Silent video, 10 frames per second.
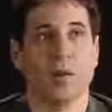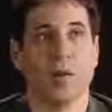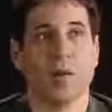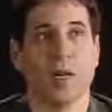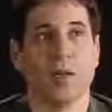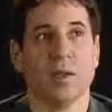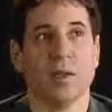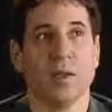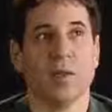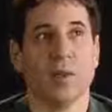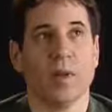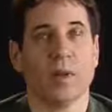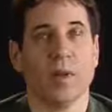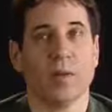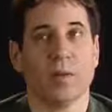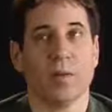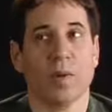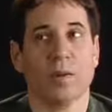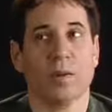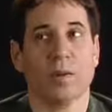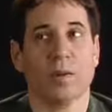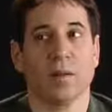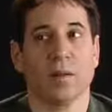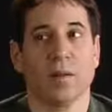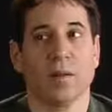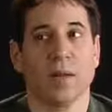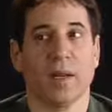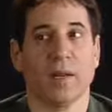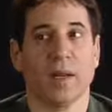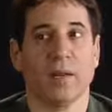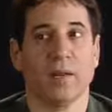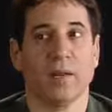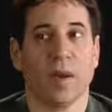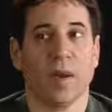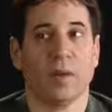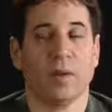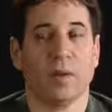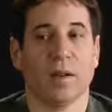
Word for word: So that's one thing that you find.